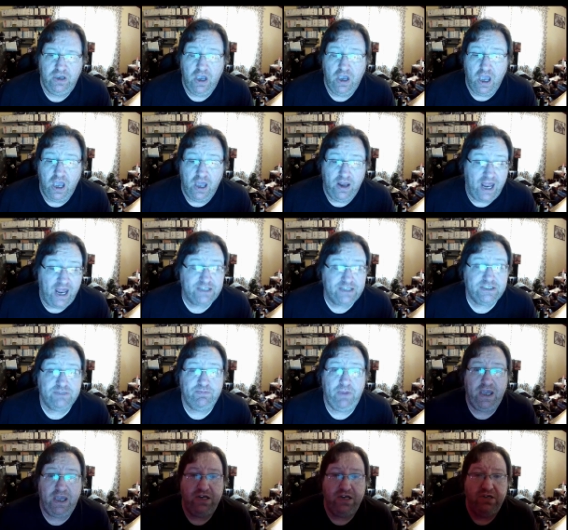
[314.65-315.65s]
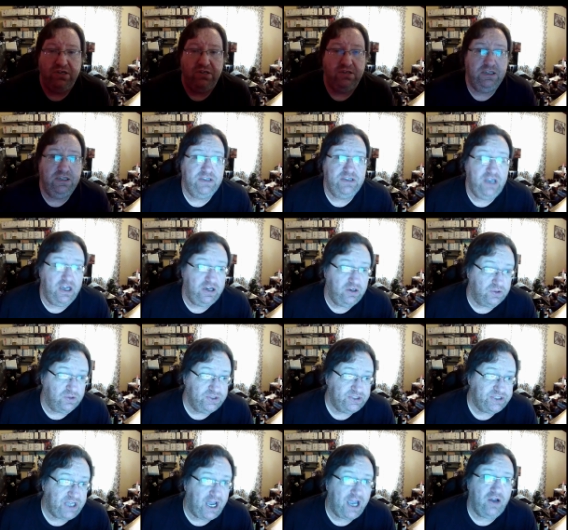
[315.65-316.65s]
And that's been Nintendo
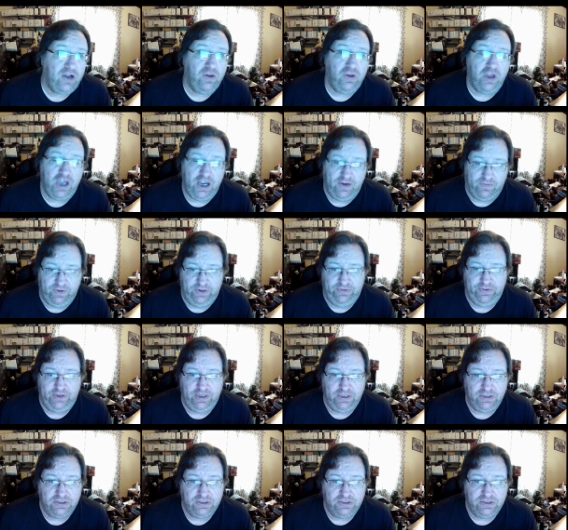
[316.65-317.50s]
style everything.